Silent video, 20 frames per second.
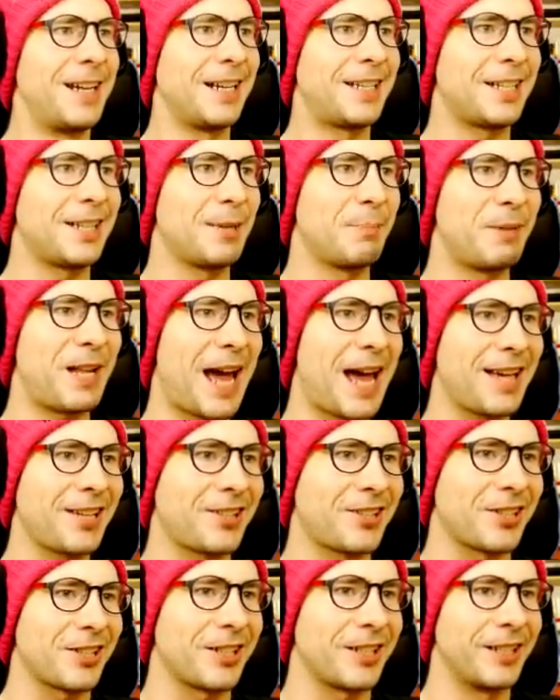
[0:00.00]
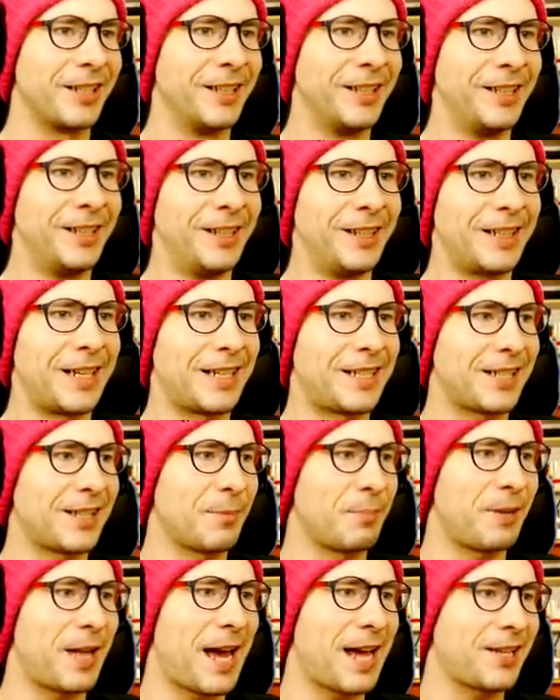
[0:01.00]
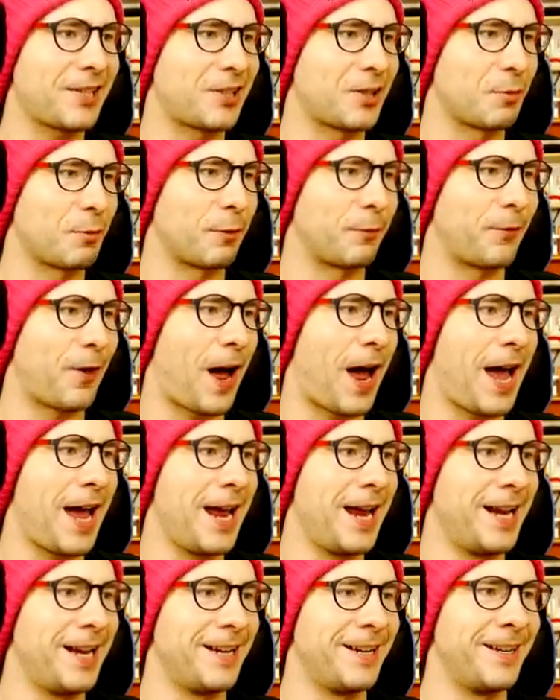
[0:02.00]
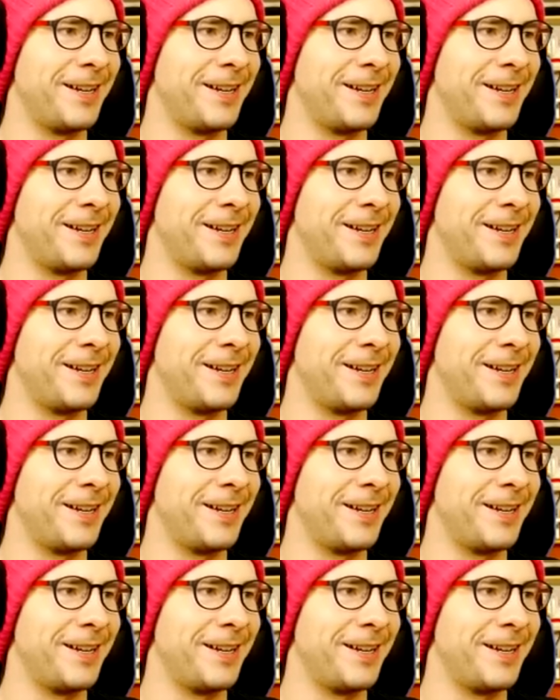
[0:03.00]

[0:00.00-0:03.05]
Get to the blaster! Get to the blaster, we're fine!